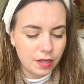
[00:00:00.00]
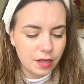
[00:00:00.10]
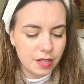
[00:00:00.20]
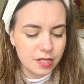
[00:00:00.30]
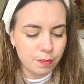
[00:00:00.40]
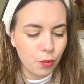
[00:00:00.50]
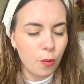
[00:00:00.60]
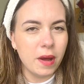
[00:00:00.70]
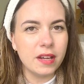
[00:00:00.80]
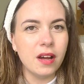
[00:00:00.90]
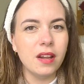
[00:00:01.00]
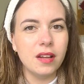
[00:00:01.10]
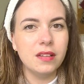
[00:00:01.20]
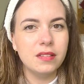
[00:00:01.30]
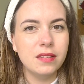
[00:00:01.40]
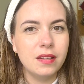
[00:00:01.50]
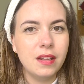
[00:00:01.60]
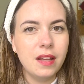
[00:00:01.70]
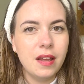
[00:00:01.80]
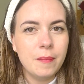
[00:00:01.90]
is more my colour.
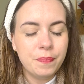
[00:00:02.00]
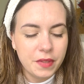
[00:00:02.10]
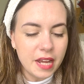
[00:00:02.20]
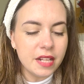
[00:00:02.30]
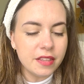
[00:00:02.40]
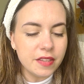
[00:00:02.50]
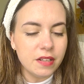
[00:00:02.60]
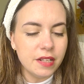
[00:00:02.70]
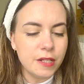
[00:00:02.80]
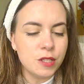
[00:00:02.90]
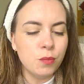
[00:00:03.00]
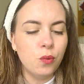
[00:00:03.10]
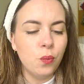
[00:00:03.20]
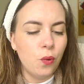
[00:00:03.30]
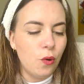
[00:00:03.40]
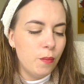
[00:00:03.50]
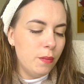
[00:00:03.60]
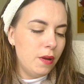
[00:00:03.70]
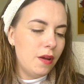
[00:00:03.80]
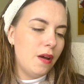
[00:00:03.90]
Anything that leans more
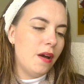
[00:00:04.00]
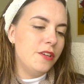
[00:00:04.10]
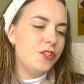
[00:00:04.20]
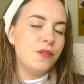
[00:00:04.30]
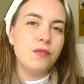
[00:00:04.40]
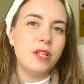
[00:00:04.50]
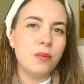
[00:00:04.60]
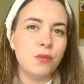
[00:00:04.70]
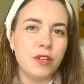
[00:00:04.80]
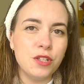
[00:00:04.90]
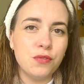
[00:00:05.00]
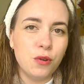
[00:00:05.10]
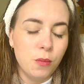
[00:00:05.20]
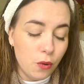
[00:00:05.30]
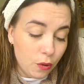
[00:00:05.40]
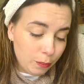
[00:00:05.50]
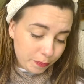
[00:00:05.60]
warm, I generally will reach for more.